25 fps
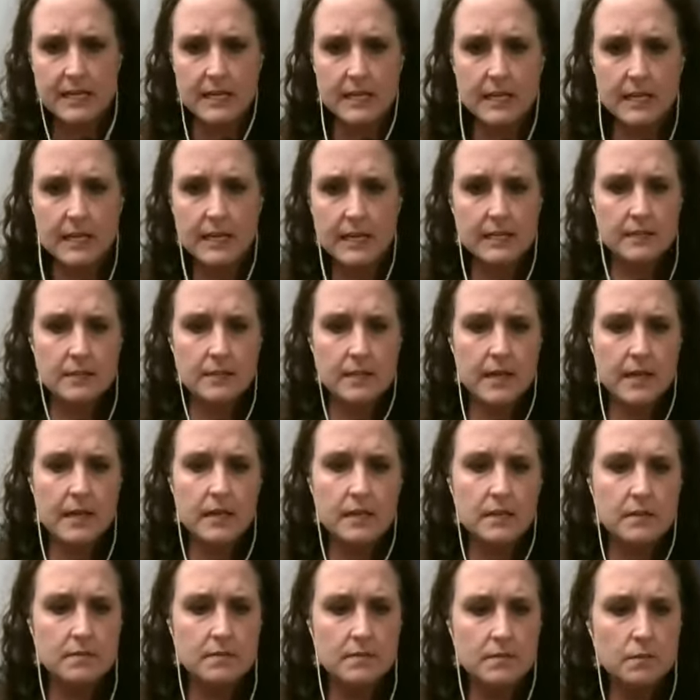It,
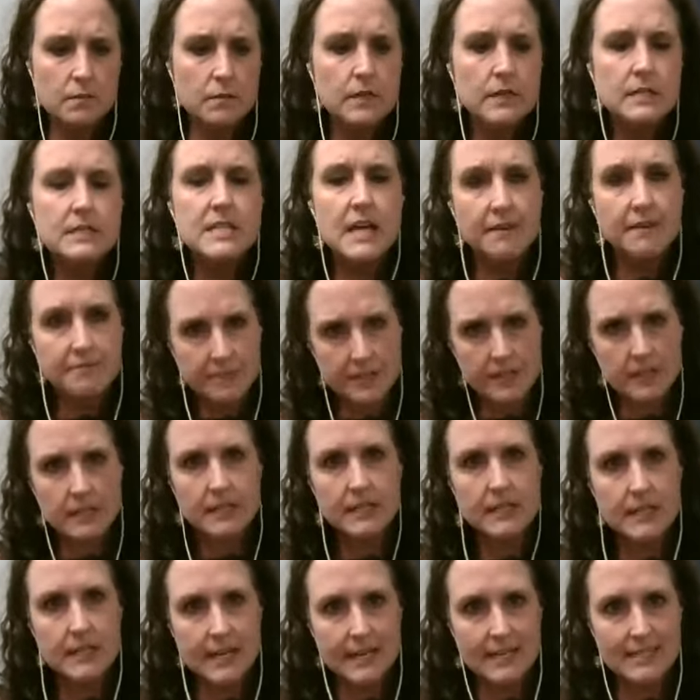it
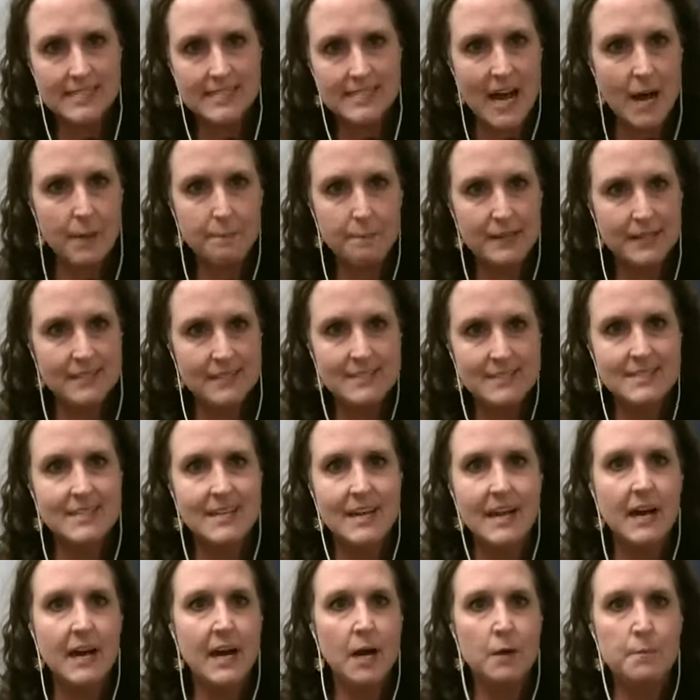definitely, that has happened.
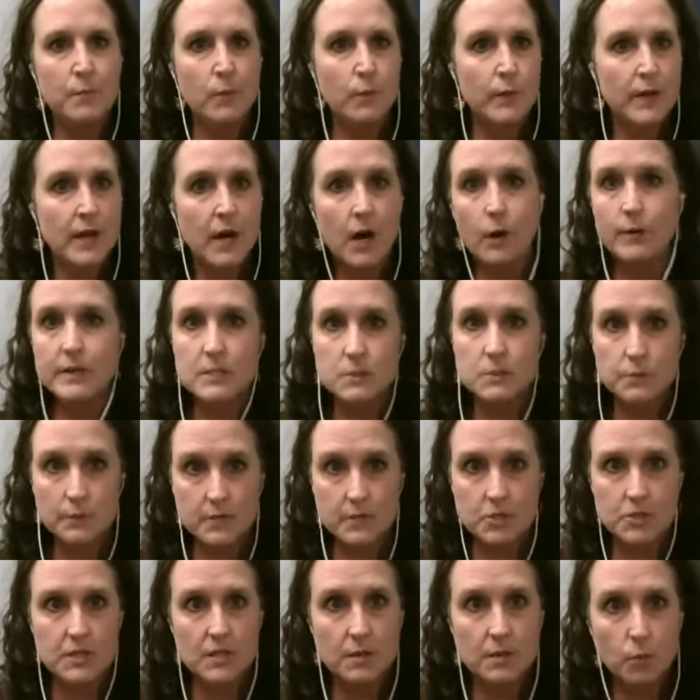Um, we always
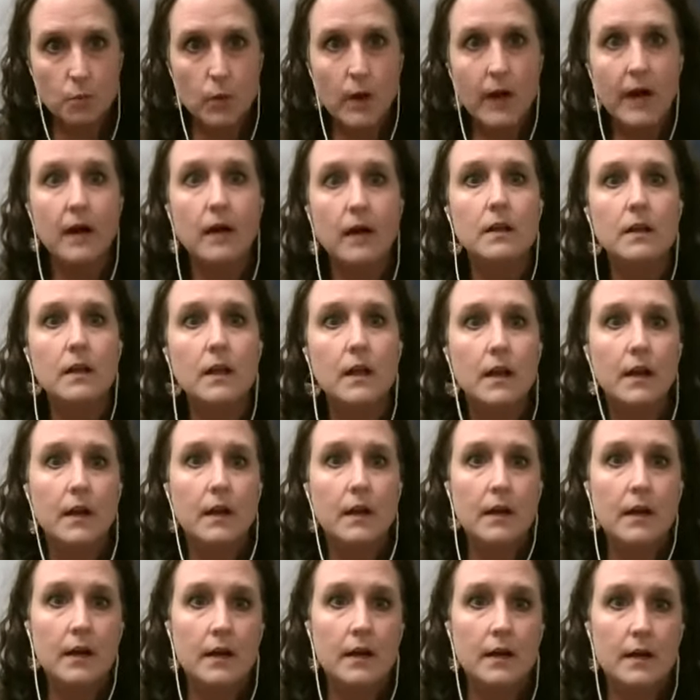wish them well.
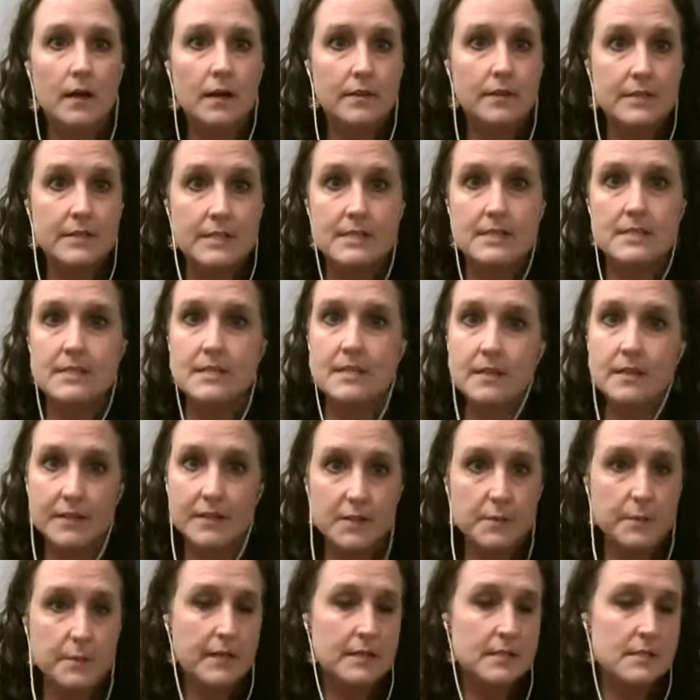Uh, the seat on
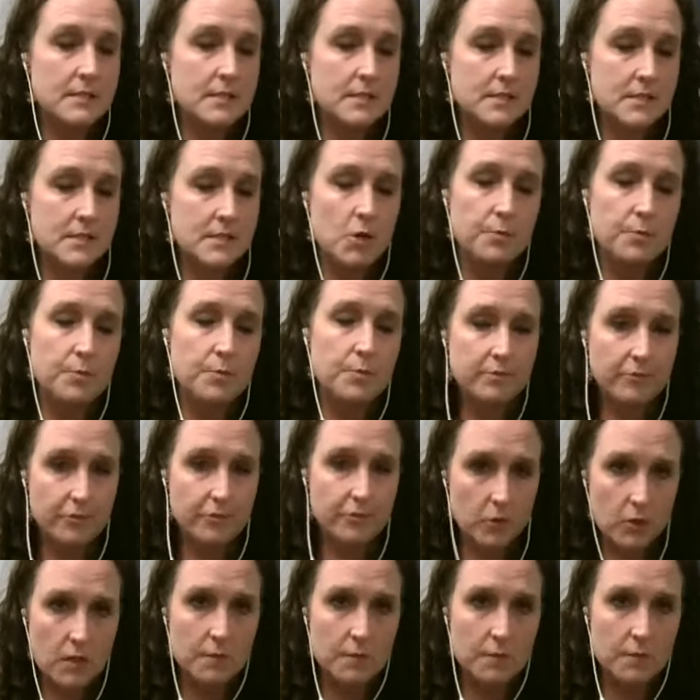the bus is open
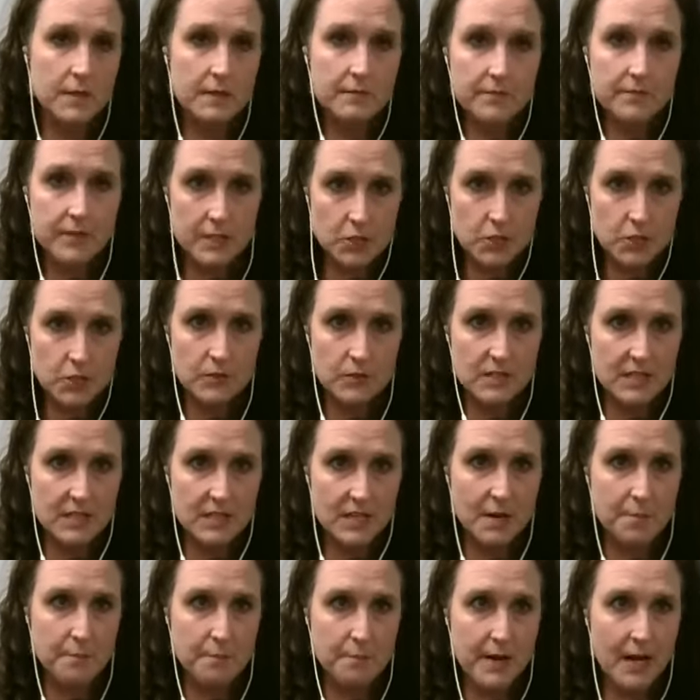for them if they choose to
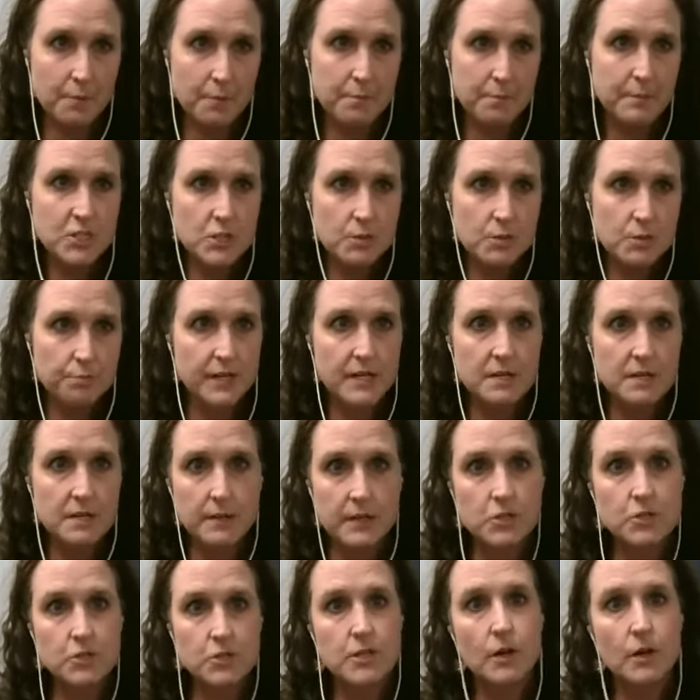come back, but you pretty
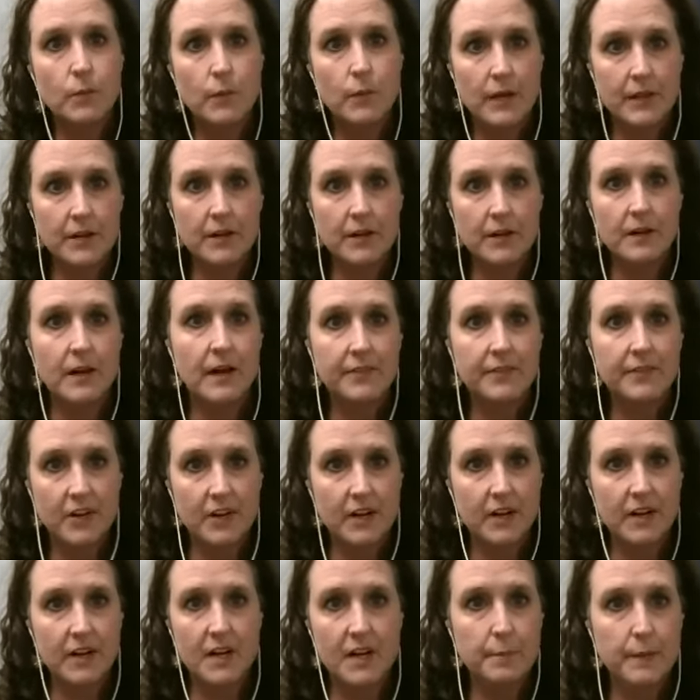much know whether or not they're
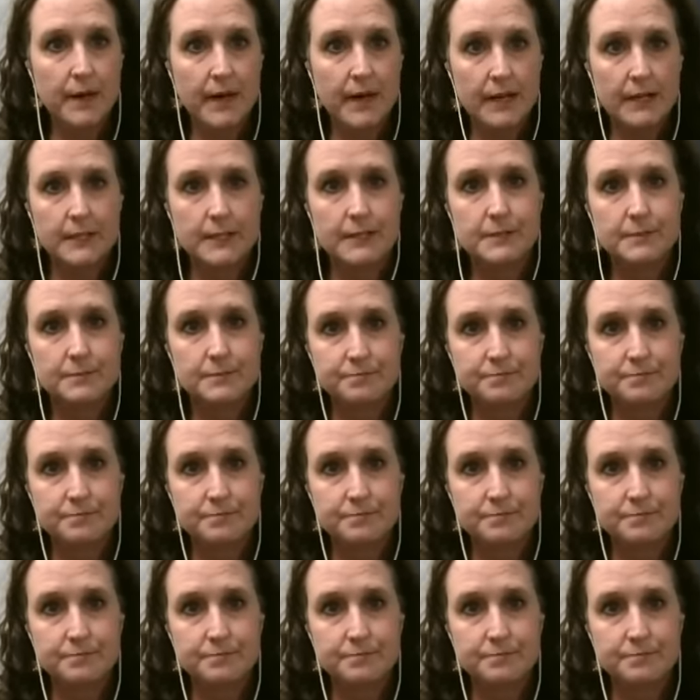going to come back.